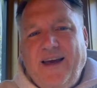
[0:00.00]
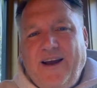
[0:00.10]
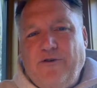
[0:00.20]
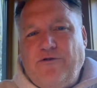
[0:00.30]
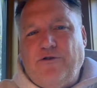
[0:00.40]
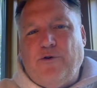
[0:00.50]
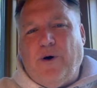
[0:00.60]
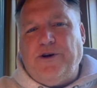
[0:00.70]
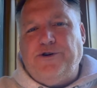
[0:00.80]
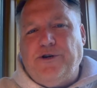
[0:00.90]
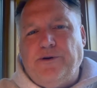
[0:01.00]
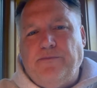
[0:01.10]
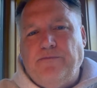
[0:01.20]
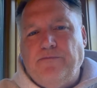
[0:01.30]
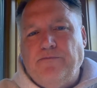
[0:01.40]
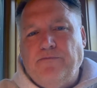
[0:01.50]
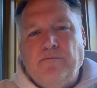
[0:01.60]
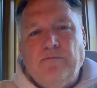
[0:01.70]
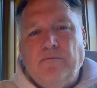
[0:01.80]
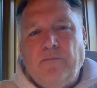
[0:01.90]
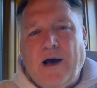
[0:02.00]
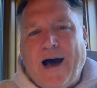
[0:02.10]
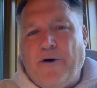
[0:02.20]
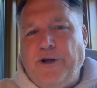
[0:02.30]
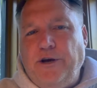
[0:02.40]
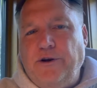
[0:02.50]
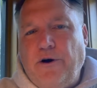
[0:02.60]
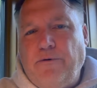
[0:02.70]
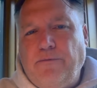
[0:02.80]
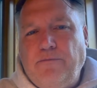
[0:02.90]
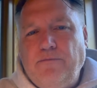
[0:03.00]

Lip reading: Here's the question. How do you know?